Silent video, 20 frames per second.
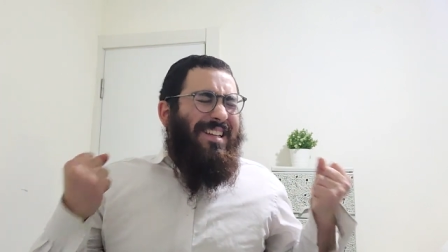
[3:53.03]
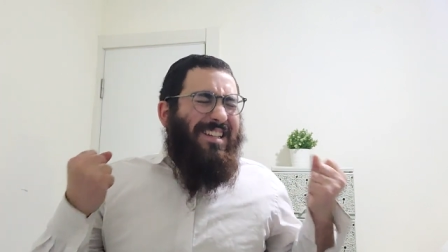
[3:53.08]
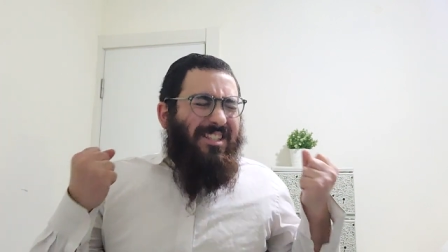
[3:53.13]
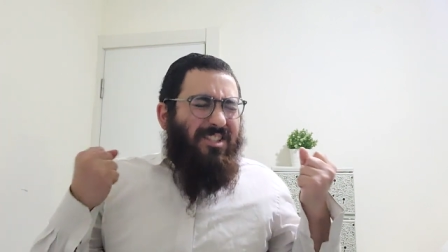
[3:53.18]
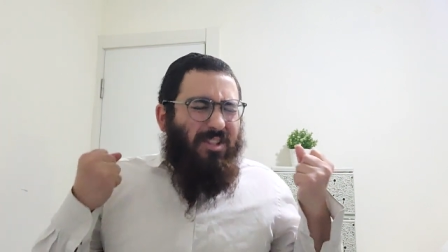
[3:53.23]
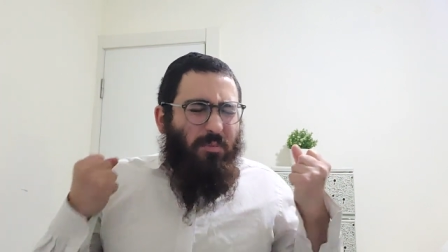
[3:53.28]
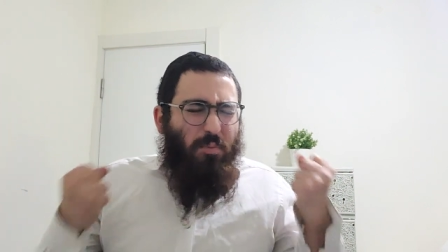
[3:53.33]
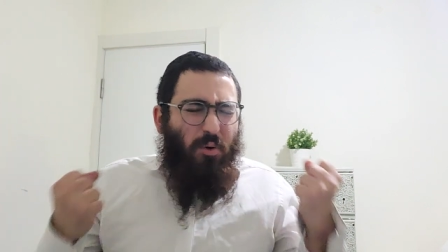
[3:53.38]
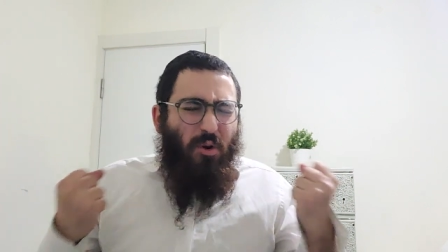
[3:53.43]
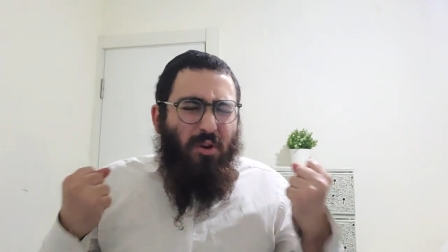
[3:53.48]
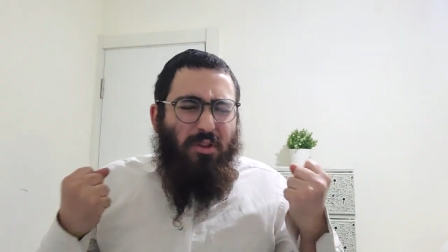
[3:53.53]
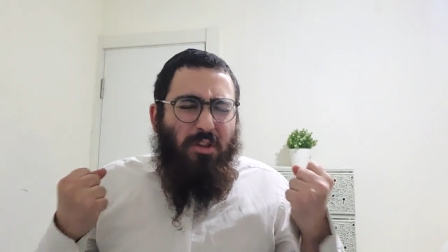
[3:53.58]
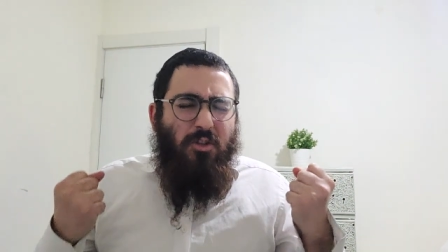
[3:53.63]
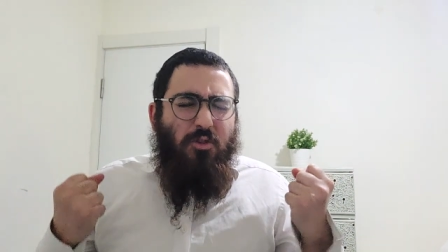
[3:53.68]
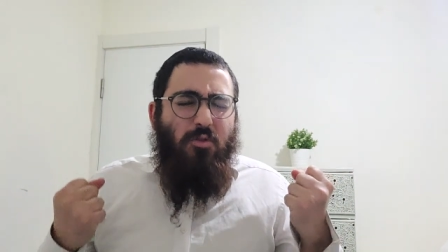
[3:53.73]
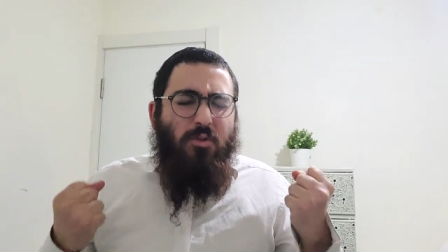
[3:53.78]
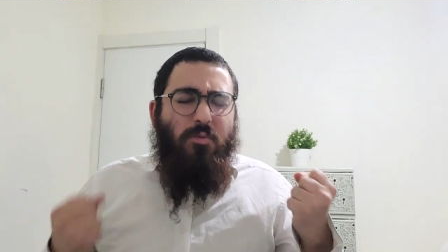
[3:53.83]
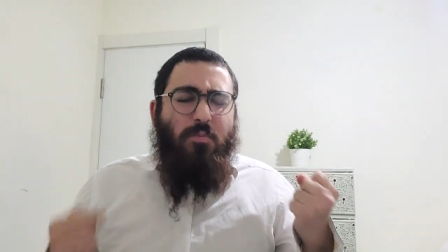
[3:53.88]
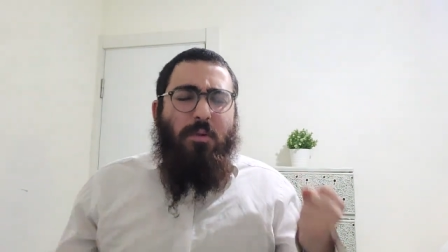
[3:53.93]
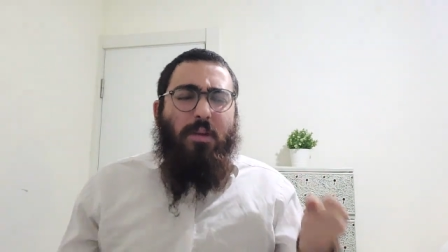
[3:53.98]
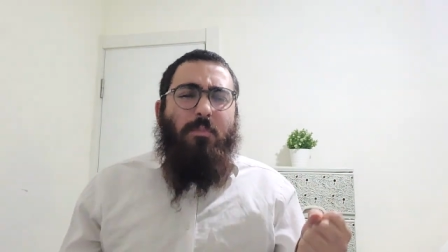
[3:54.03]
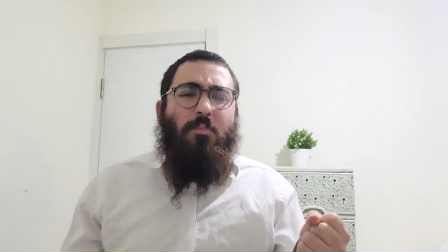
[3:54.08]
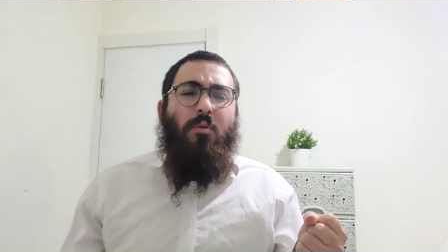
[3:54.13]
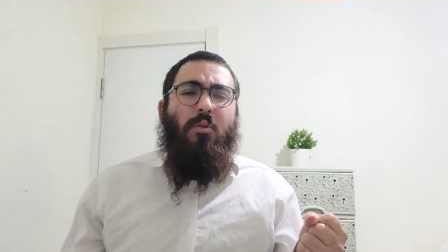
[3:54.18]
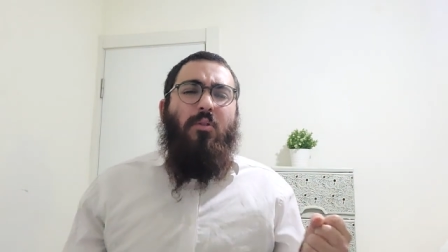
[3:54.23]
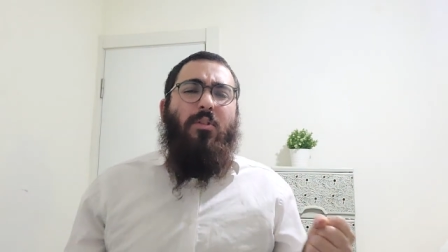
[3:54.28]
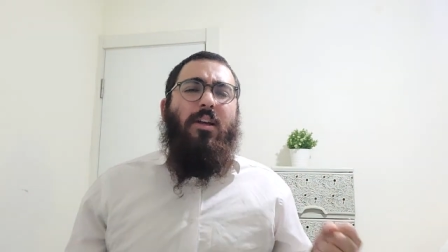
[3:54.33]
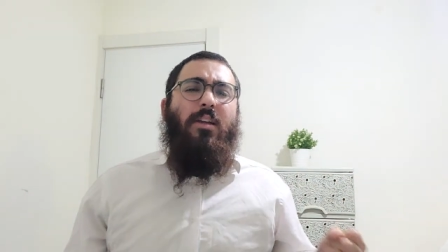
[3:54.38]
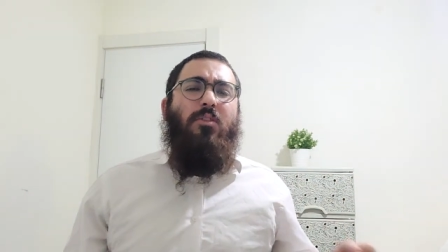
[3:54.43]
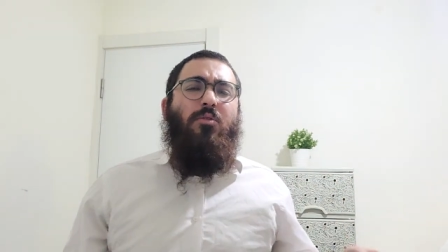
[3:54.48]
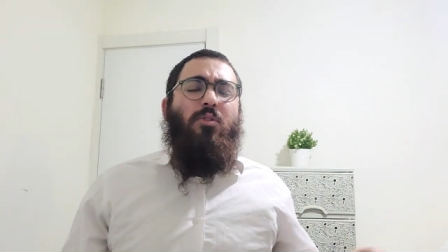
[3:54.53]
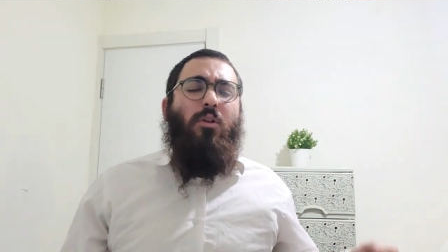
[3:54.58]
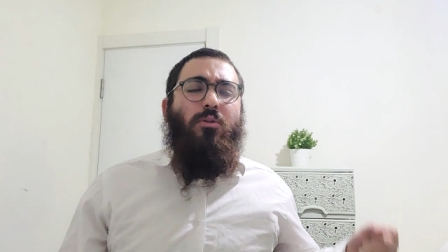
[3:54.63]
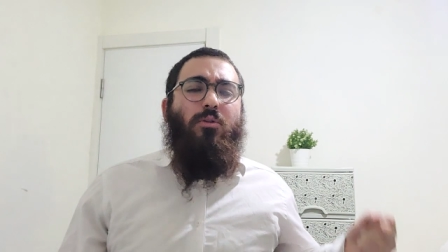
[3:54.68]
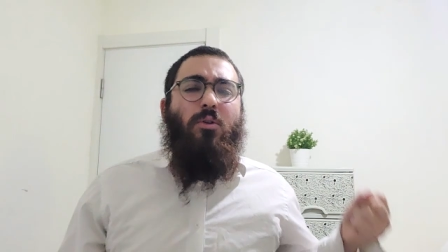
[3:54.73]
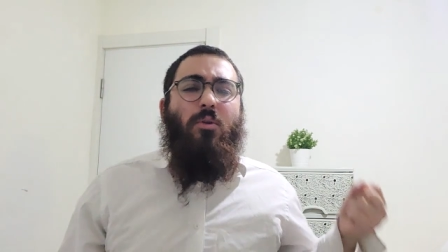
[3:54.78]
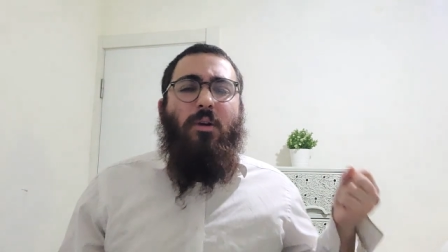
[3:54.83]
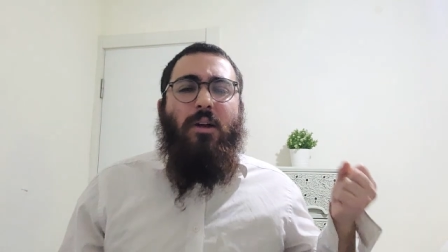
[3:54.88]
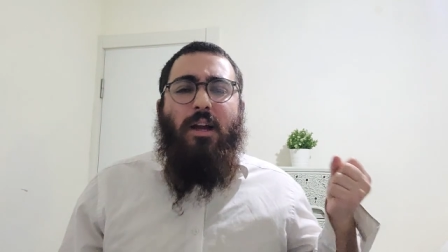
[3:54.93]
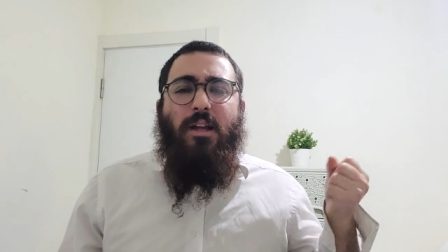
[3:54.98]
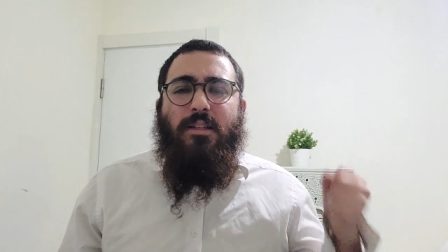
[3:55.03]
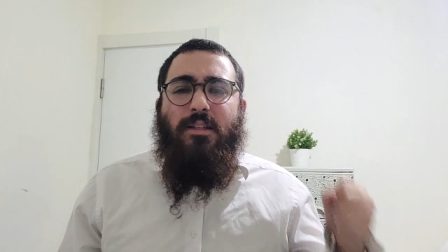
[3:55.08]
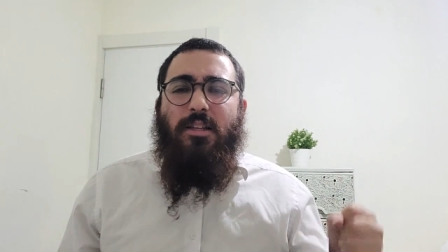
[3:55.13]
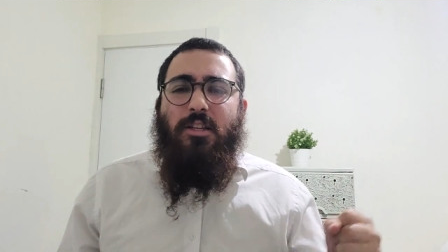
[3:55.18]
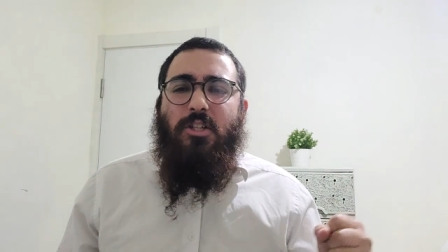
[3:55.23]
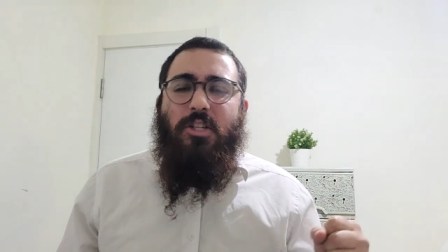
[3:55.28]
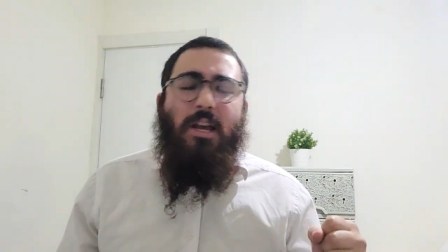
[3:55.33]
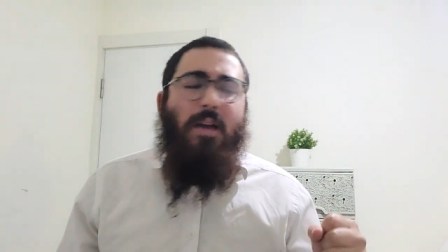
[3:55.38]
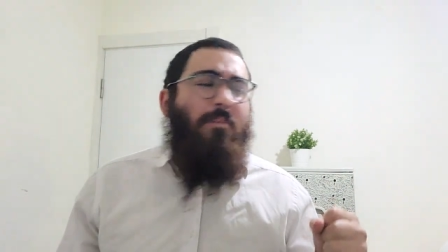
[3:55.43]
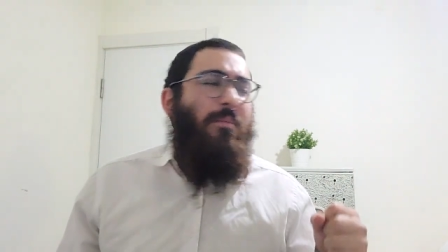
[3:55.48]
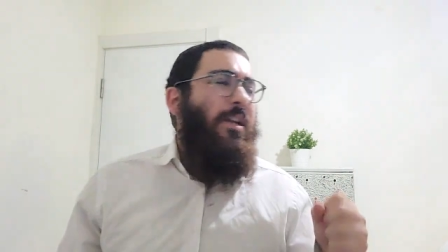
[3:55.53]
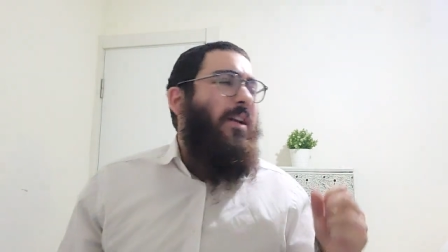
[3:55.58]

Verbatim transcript: support the Jewish people, that you don't go against Hashem,